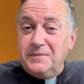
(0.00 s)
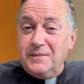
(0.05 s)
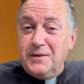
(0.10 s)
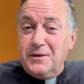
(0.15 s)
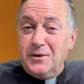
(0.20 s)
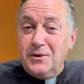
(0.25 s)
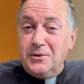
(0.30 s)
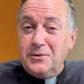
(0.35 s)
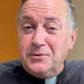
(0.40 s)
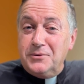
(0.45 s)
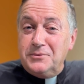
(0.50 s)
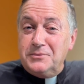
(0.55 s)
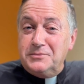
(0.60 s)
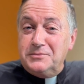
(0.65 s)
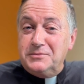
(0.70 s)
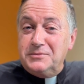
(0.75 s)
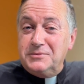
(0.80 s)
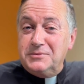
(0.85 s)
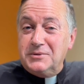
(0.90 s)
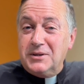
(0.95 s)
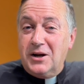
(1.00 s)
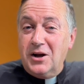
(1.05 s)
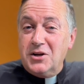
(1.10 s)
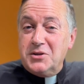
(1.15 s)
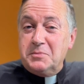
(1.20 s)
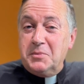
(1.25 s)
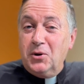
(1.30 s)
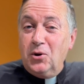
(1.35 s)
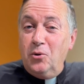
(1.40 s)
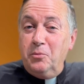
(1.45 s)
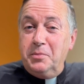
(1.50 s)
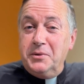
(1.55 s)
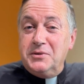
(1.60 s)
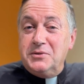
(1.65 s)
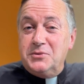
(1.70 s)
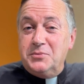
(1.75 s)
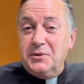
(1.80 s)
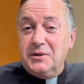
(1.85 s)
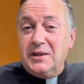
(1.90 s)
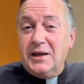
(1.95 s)
Uh, the gospel
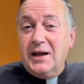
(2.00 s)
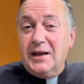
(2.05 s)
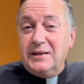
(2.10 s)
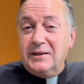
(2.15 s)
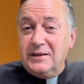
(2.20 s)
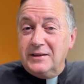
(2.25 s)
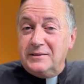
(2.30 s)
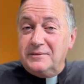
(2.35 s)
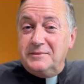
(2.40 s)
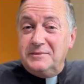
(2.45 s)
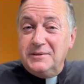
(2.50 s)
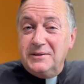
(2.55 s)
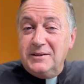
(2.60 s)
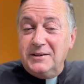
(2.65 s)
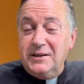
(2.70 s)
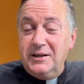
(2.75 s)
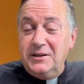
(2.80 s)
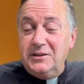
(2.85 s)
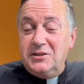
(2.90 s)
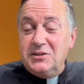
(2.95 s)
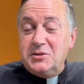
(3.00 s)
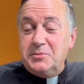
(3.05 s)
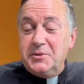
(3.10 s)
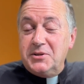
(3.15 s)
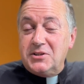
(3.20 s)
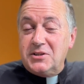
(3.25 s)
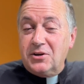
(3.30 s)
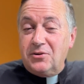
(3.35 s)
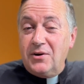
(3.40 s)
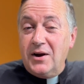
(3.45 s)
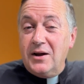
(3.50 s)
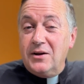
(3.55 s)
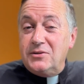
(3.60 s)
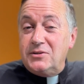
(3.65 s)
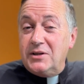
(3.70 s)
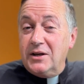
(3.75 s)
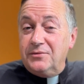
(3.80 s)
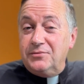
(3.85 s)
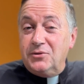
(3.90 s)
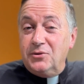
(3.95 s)
opens with that, that he dismissed the crowds
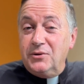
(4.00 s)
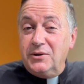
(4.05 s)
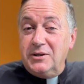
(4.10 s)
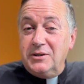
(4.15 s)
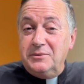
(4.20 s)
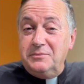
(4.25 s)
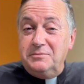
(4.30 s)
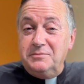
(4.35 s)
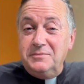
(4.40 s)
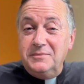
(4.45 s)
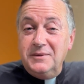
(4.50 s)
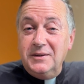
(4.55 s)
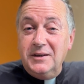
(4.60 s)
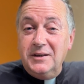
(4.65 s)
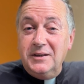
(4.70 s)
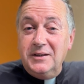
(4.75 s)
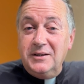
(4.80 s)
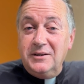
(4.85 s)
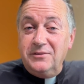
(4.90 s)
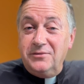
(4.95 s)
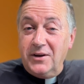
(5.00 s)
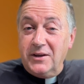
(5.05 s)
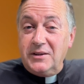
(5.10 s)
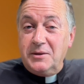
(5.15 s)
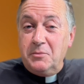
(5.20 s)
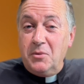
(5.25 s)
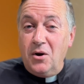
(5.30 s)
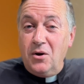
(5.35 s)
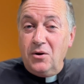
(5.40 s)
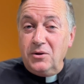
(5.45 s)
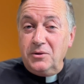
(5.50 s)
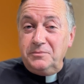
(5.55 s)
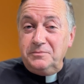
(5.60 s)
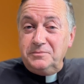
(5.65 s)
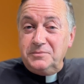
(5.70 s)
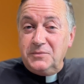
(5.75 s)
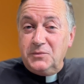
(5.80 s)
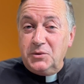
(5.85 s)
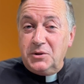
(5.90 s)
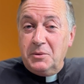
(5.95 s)
after he had fed them all
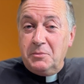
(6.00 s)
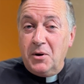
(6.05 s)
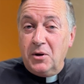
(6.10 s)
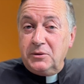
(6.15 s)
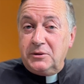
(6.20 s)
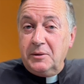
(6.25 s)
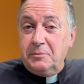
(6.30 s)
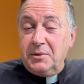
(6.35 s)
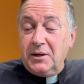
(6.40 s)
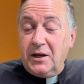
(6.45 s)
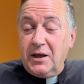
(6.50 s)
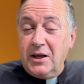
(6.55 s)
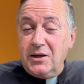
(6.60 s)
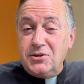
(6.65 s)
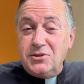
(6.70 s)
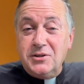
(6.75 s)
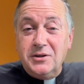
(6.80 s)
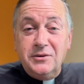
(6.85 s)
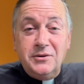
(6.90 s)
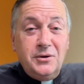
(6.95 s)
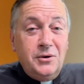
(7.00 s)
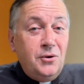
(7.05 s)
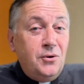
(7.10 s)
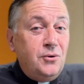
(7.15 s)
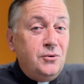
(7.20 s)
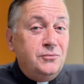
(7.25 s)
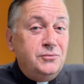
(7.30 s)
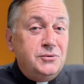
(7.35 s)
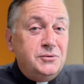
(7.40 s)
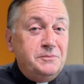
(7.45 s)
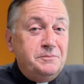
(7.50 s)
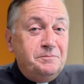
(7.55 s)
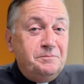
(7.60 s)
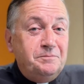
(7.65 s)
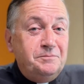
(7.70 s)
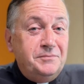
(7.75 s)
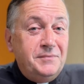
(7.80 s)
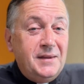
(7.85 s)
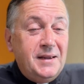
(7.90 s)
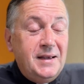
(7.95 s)
with the multiplication of the loaves.
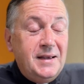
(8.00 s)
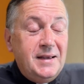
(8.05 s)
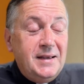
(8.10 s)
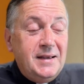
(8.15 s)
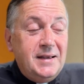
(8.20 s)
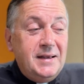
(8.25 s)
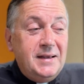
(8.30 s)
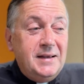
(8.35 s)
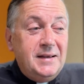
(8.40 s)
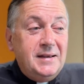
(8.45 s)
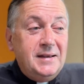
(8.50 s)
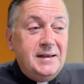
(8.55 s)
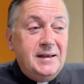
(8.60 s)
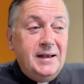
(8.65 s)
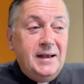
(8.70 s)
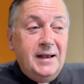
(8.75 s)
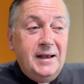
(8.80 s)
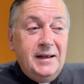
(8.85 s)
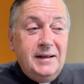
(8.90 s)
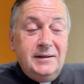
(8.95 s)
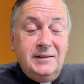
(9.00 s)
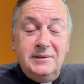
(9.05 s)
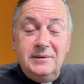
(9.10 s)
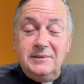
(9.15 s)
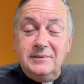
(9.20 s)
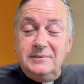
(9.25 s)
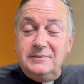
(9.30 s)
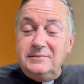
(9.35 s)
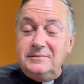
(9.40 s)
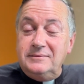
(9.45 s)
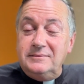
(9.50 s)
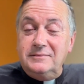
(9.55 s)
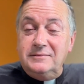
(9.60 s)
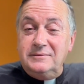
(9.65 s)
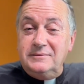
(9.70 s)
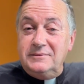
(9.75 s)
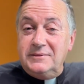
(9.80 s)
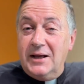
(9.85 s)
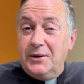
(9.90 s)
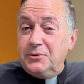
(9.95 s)
And
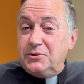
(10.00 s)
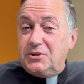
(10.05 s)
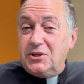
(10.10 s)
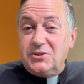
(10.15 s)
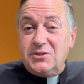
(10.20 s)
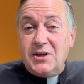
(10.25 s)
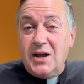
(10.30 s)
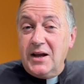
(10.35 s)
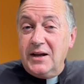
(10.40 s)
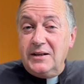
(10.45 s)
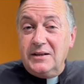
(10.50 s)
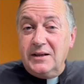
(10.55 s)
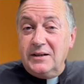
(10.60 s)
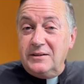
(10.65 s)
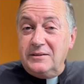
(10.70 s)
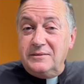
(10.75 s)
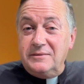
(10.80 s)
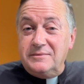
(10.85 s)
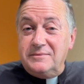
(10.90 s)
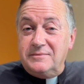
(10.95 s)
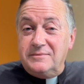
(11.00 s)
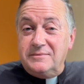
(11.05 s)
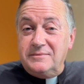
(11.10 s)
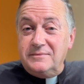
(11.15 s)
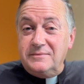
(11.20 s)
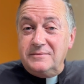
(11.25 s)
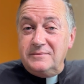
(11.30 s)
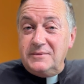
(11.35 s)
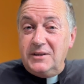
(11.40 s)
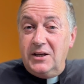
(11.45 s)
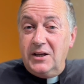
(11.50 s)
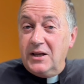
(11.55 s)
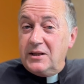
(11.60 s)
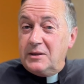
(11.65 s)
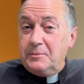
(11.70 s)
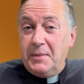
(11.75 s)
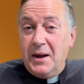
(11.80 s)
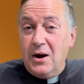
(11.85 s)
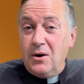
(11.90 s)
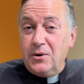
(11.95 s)
that was a sign that he had the
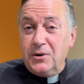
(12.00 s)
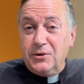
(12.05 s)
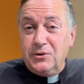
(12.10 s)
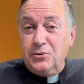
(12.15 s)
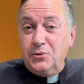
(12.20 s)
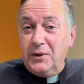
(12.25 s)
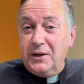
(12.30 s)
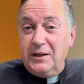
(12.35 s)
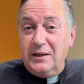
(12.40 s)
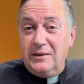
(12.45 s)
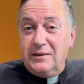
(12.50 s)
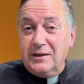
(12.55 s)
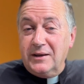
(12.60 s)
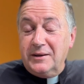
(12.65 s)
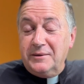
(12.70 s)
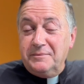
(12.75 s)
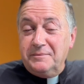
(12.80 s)
power to do anything,